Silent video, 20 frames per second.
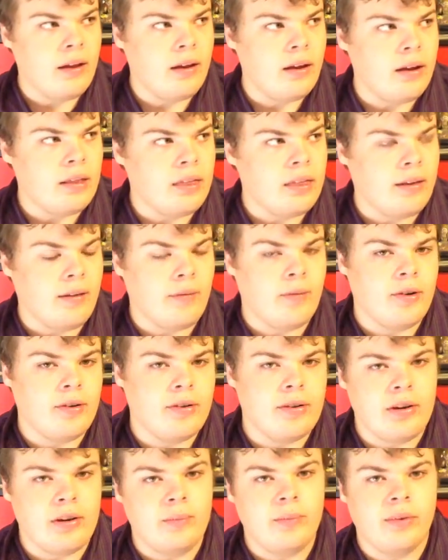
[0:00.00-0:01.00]
I think I'm going to
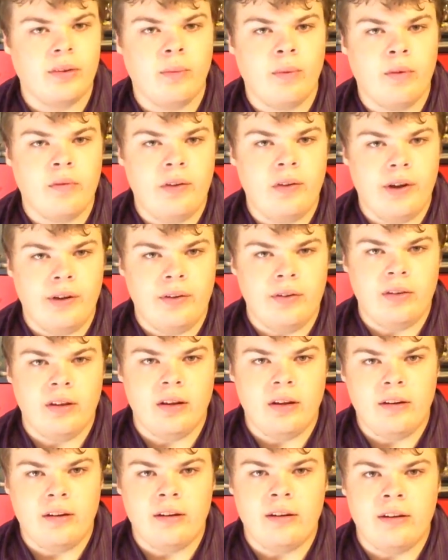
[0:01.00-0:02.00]
start making my videos
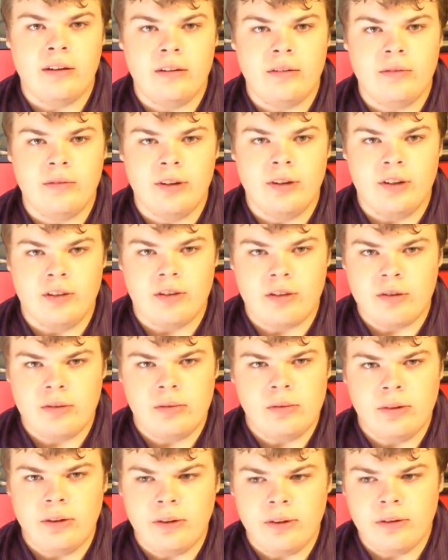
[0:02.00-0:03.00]
at night when it's
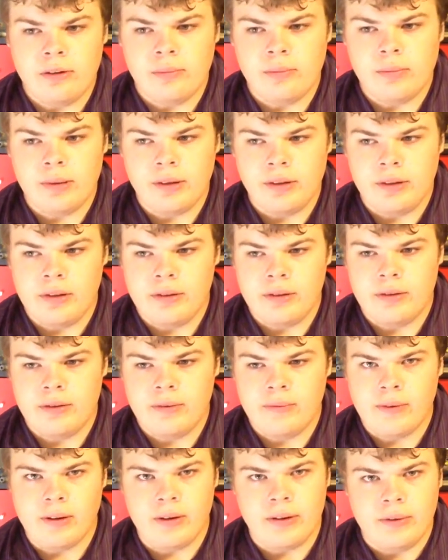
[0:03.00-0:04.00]
colder because
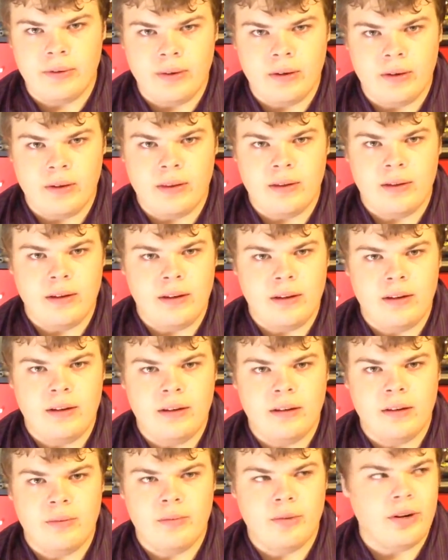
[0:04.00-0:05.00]
when I do it during the
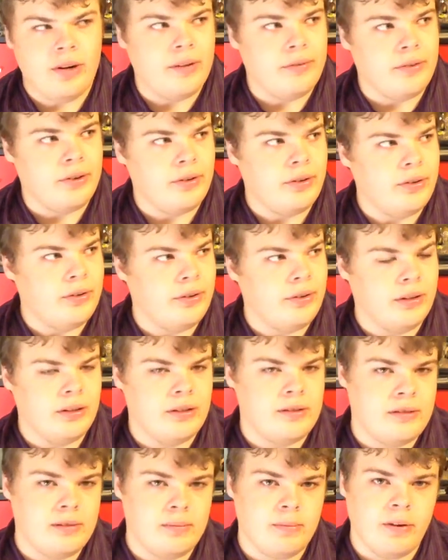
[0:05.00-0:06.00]
daytime or afternoon, it
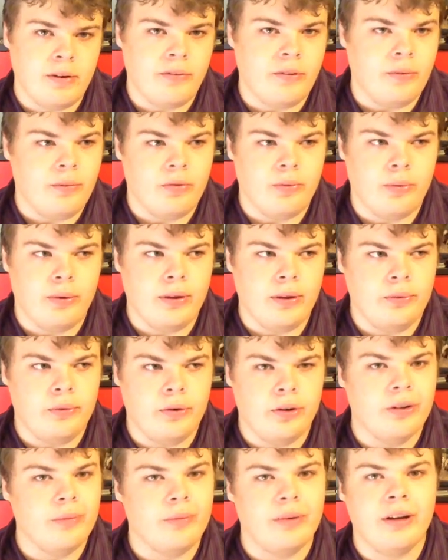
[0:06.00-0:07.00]
just my room is really
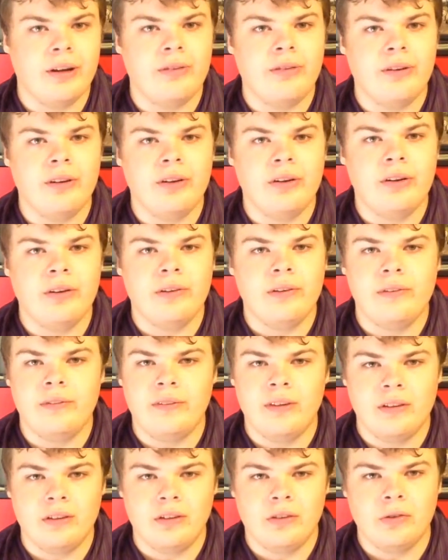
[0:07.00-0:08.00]
warm and I'd rather do it
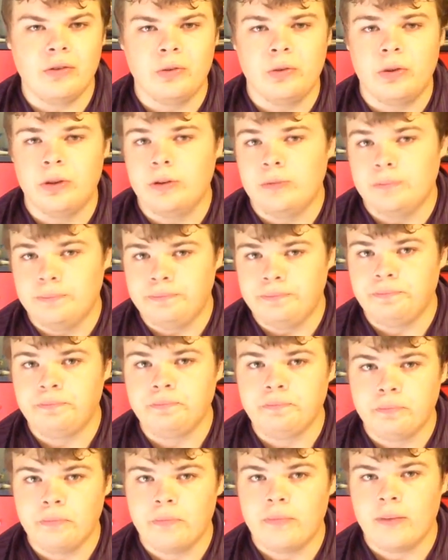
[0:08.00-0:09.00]
when it's cooler.
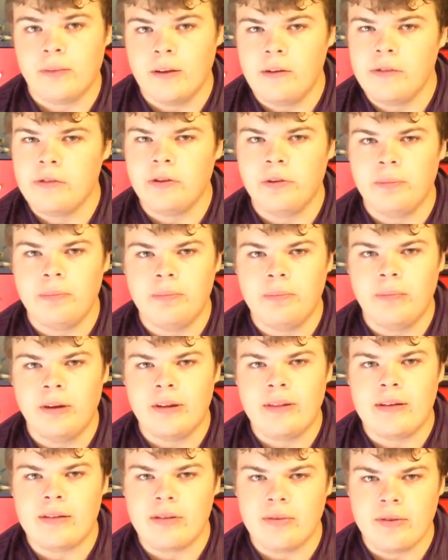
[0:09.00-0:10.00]
So I
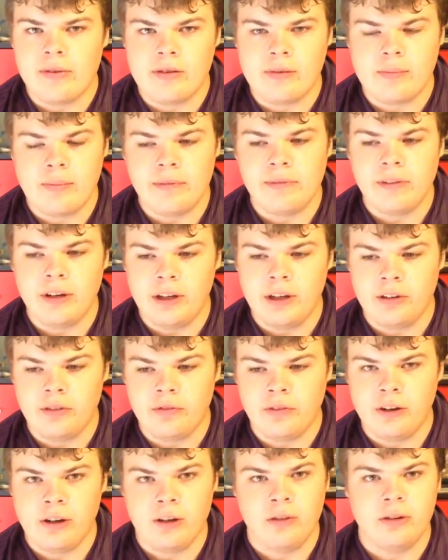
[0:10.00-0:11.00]
think the rest of my videos
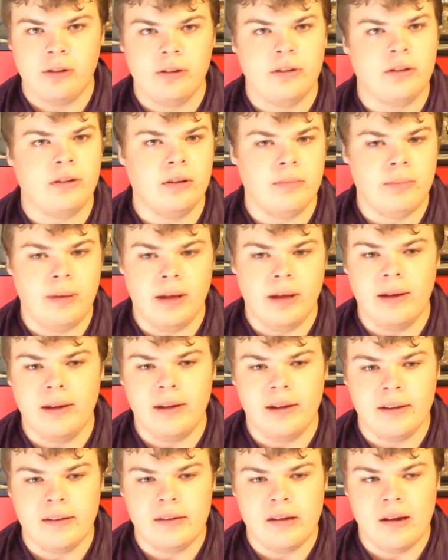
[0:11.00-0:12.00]
for now are going to be at
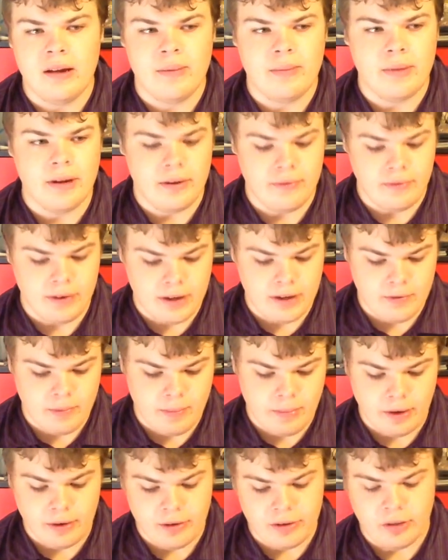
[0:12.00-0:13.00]
nighttime and if I have
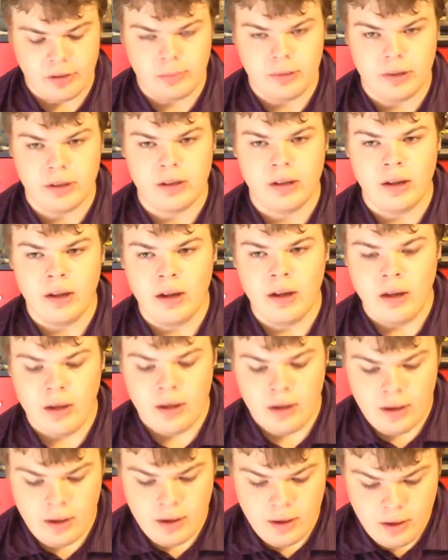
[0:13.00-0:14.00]
a box opening,
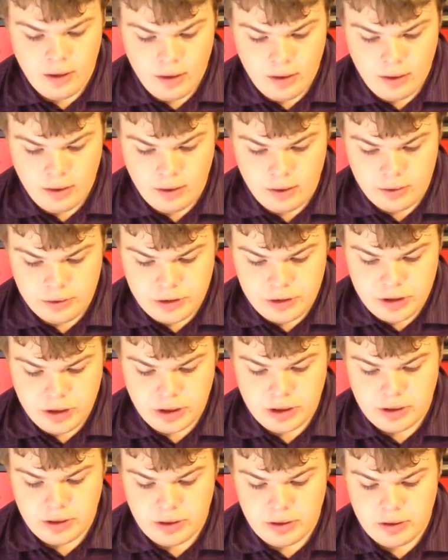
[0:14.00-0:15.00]
I'll
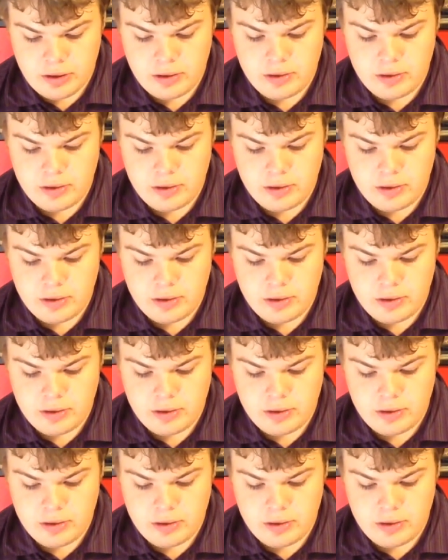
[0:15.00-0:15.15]
just